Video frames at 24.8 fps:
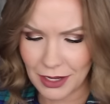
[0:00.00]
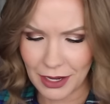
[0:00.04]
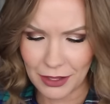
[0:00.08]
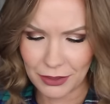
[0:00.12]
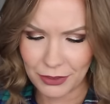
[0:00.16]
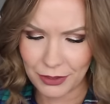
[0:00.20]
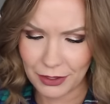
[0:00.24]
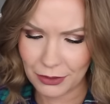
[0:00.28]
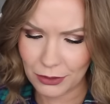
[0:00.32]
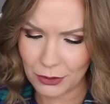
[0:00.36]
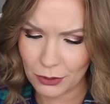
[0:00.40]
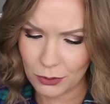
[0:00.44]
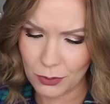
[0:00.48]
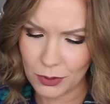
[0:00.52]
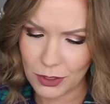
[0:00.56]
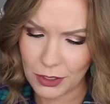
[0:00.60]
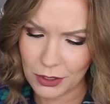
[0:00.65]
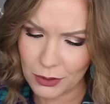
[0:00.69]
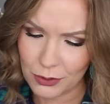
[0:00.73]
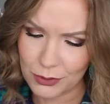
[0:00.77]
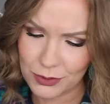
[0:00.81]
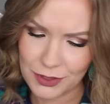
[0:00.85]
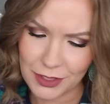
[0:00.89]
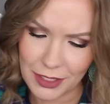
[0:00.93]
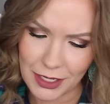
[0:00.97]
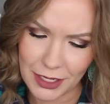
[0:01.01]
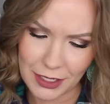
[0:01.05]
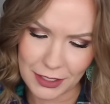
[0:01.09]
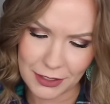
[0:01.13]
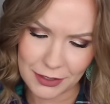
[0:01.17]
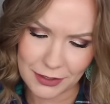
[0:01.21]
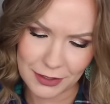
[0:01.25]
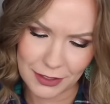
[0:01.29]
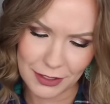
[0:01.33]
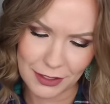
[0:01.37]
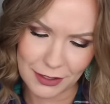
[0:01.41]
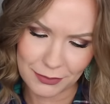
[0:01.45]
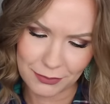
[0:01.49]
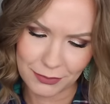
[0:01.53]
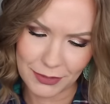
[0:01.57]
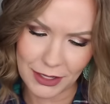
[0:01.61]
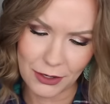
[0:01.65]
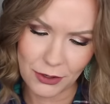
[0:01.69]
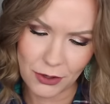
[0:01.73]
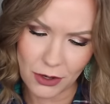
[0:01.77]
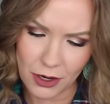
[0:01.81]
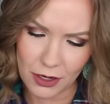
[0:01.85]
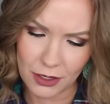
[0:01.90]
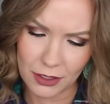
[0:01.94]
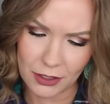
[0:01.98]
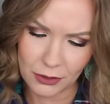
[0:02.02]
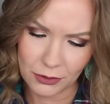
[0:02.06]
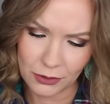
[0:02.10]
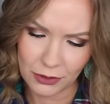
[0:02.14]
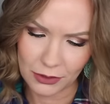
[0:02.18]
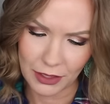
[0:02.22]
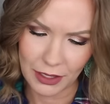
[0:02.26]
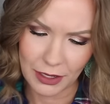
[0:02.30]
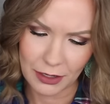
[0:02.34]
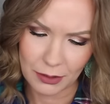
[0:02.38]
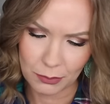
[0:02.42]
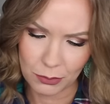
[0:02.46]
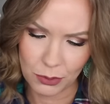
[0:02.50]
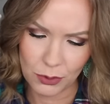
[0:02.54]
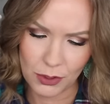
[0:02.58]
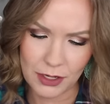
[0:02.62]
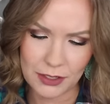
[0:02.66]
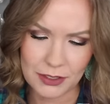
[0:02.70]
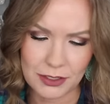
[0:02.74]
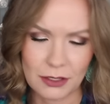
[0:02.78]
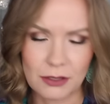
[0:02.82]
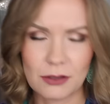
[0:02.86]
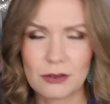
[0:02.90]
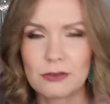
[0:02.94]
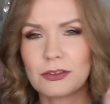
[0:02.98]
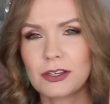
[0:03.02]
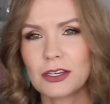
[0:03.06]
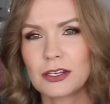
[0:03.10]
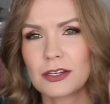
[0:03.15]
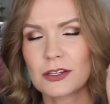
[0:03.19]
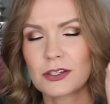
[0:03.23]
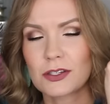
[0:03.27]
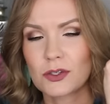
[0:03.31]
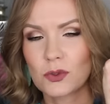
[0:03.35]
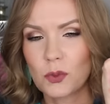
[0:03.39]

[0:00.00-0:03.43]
I think they're one of those things that they're not going to look that impressive in a